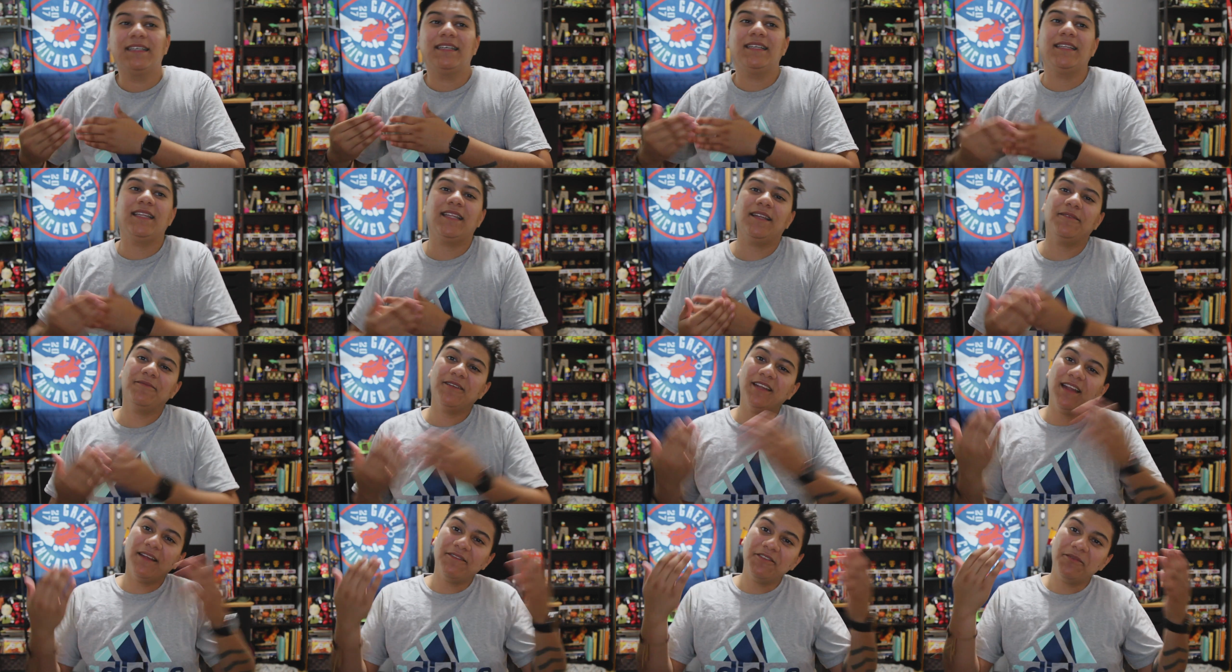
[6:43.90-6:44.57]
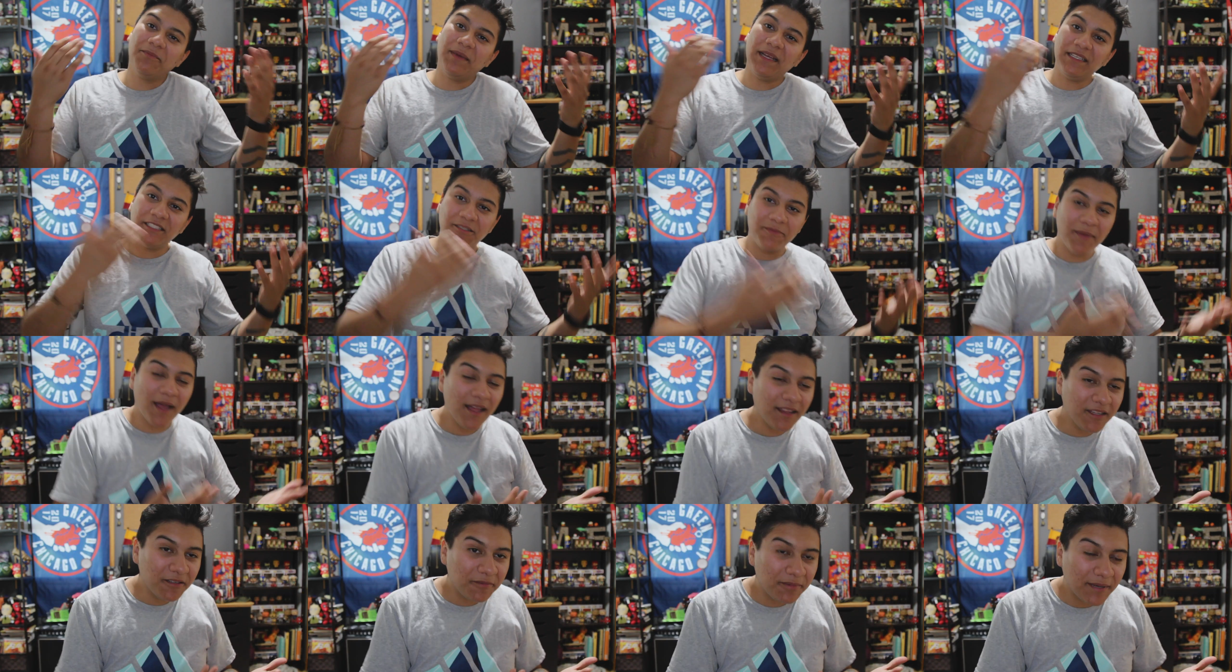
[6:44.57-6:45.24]
and then I'm gonna have to buy
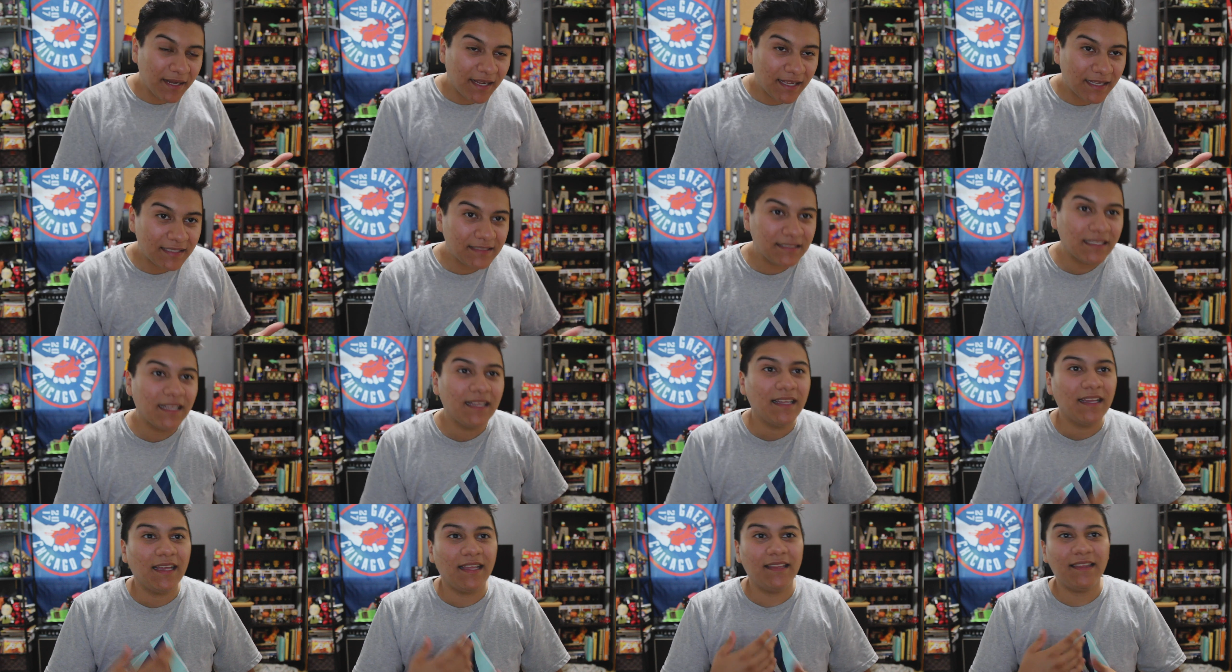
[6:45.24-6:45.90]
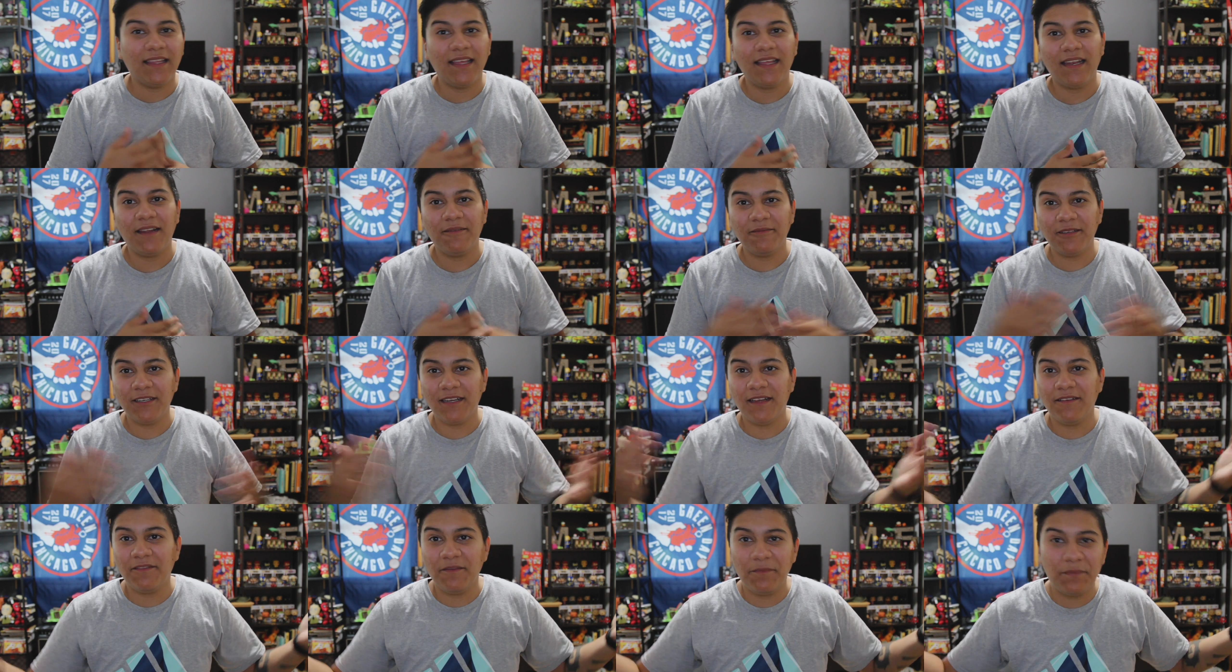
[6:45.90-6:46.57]
smaller pants, and then I'm
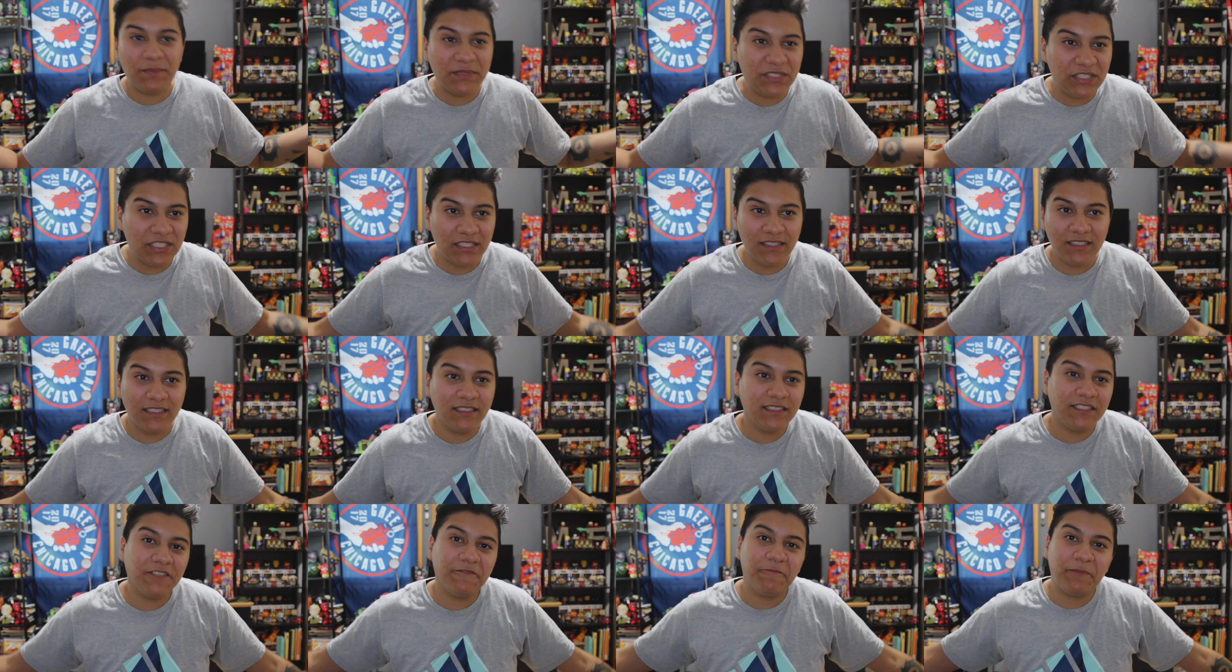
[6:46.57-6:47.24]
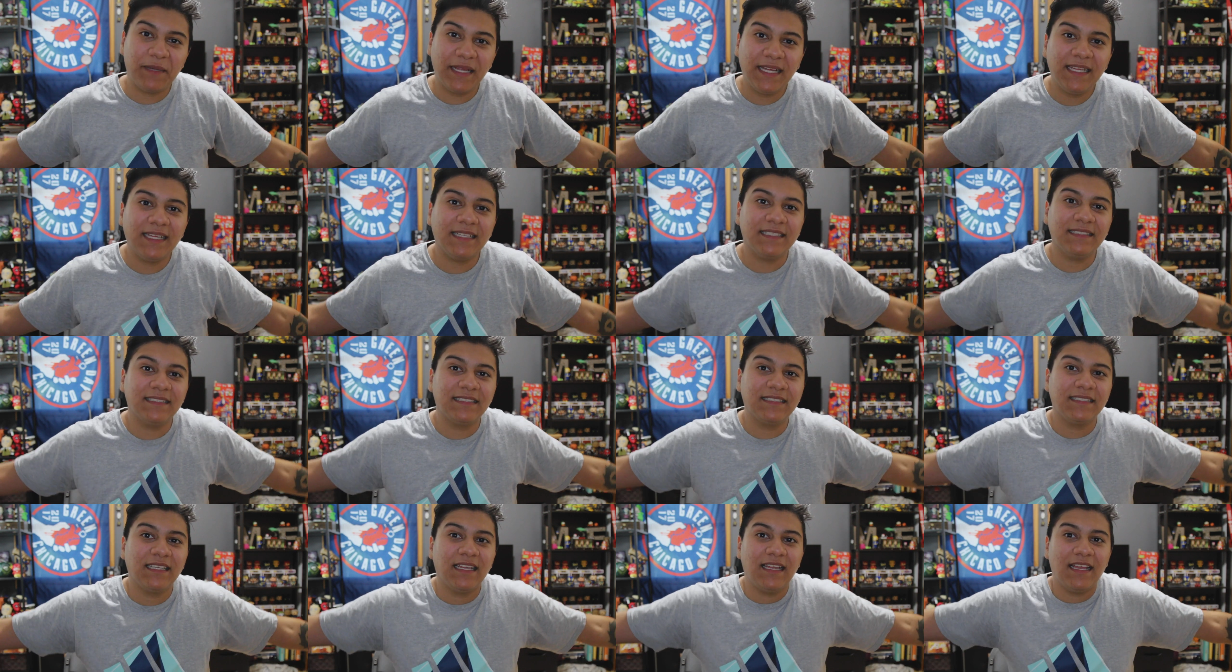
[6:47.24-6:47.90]
gonna have a bajillions of
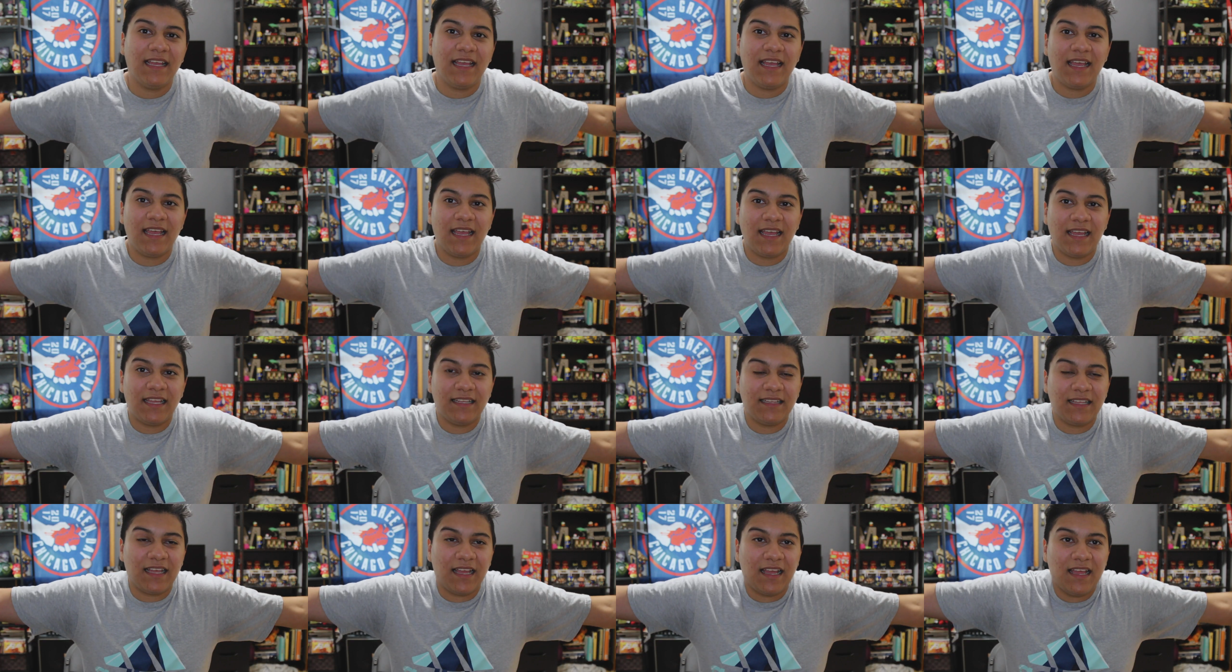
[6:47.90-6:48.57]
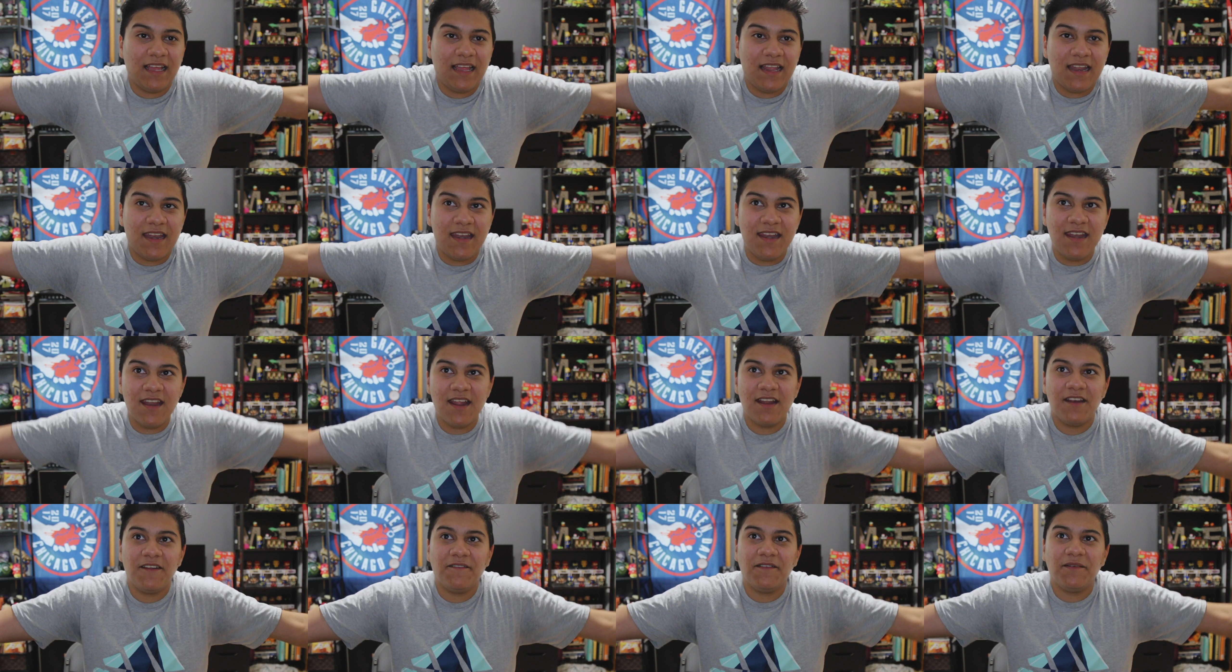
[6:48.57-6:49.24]
pants, and
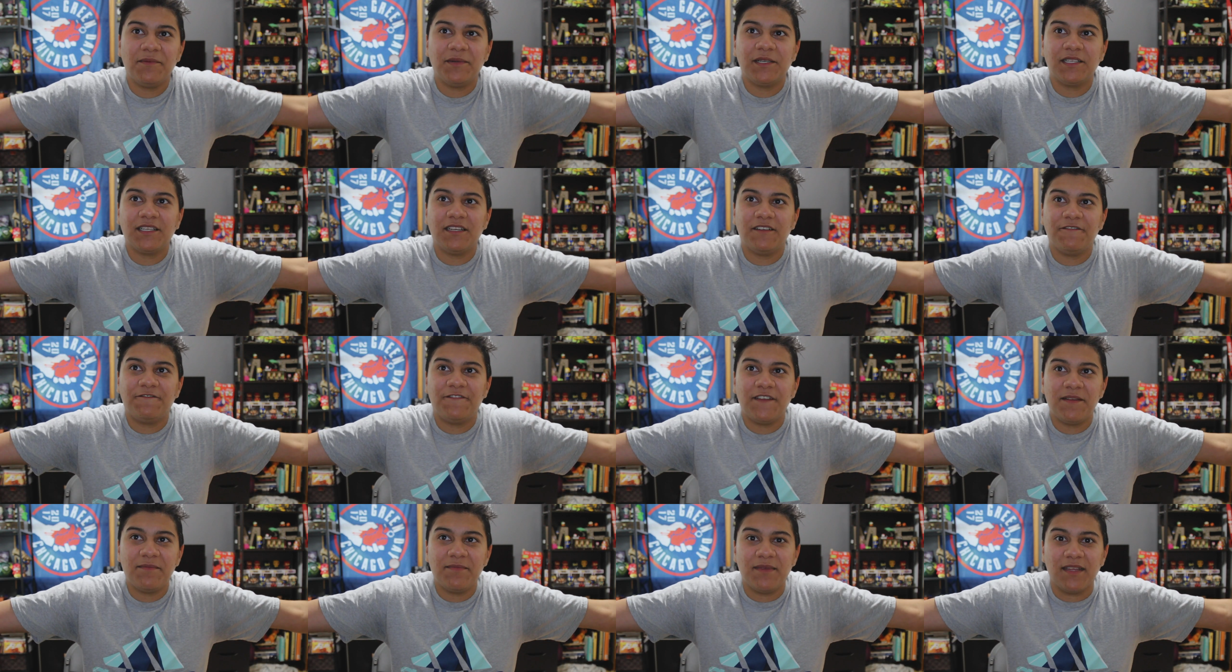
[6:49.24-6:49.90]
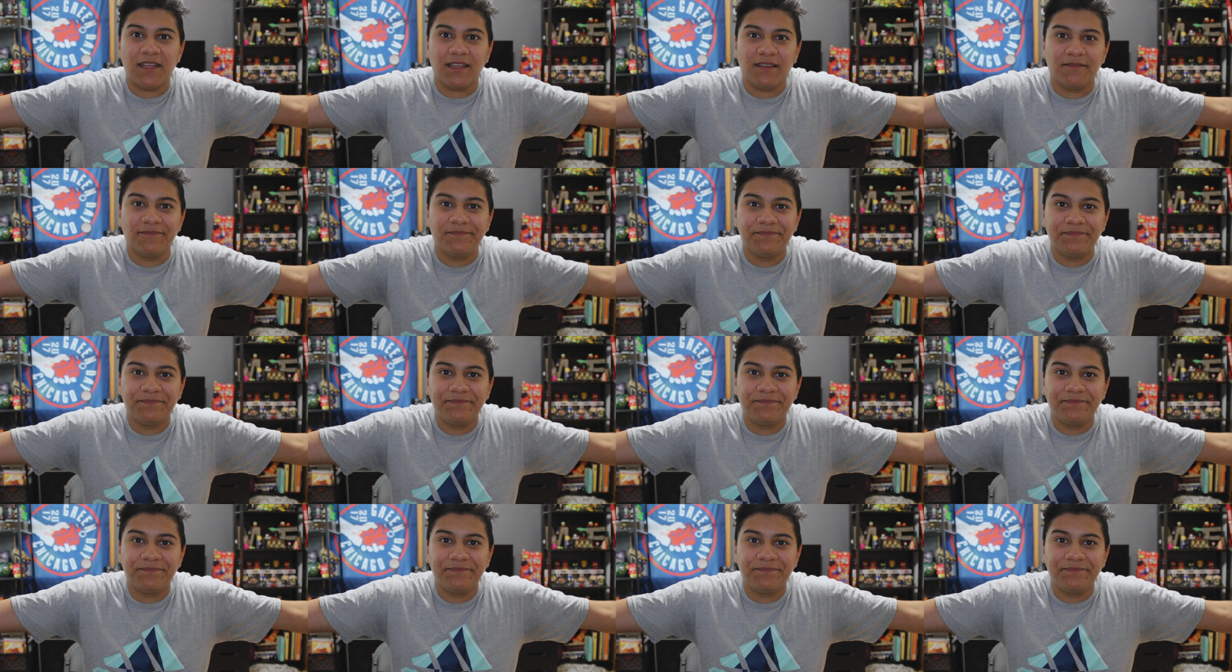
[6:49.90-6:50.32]
none of them are gonna fit me.